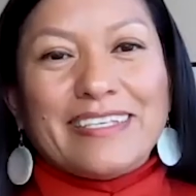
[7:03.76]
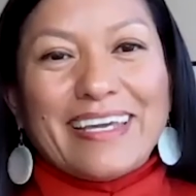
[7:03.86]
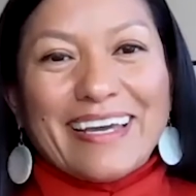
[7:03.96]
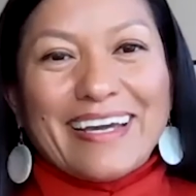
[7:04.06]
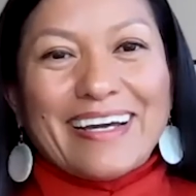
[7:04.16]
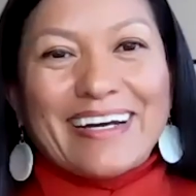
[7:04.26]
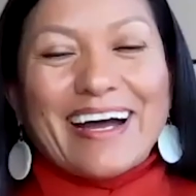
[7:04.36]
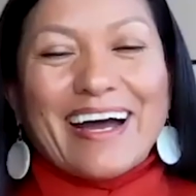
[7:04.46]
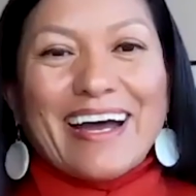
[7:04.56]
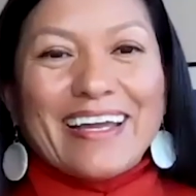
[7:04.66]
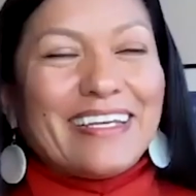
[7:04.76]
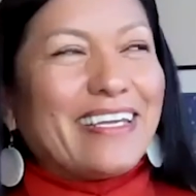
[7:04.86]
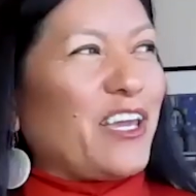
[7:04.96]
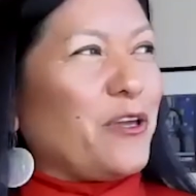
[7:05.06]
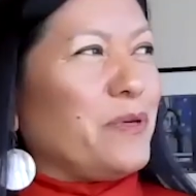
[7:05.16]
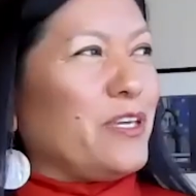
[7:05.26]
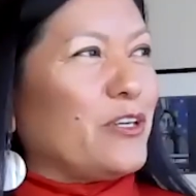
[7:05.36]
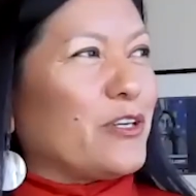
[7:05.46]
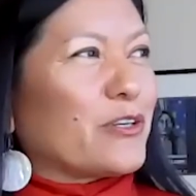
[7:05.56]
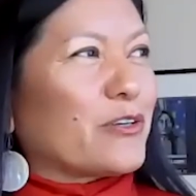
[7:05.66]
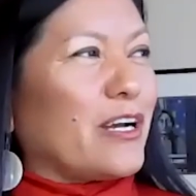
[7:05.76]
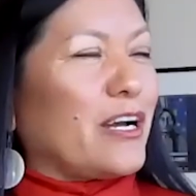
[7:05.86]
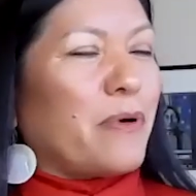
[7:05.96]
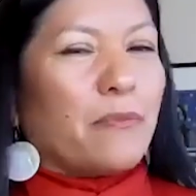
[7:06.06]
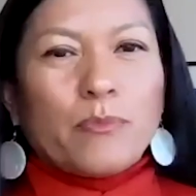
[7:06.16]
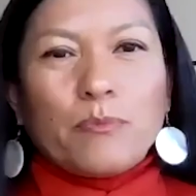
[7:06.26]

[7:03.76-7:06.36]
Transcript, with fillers: Yeah, I came here um,